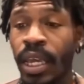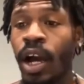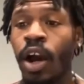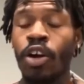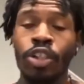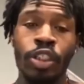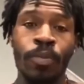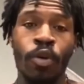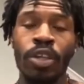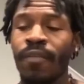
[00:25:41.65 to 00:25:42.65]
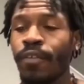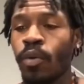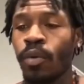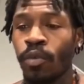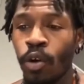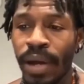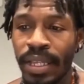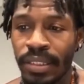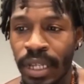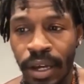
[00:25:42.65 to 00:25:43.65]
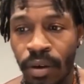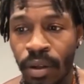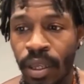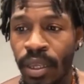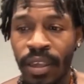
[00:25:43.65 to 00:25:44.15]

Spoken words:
and all your sports are filled with robots now